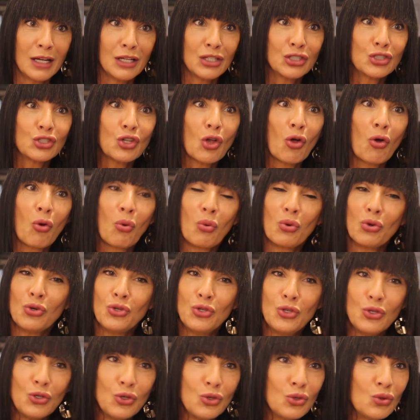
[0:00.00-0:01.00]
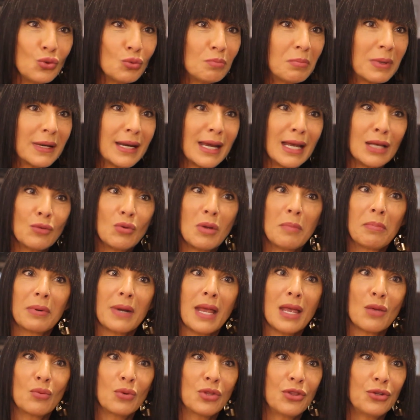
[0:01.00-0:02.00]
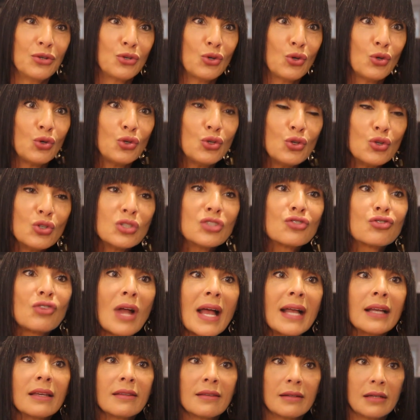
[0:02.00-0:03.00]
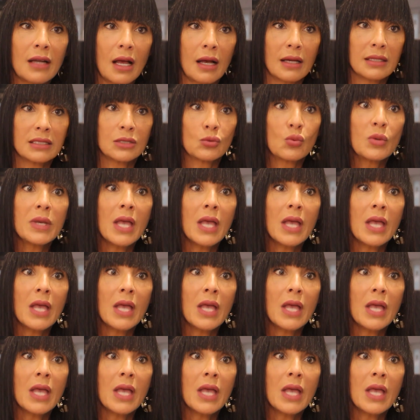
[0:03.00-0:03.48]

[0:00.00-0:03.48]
So we pray with you, you strengthen us.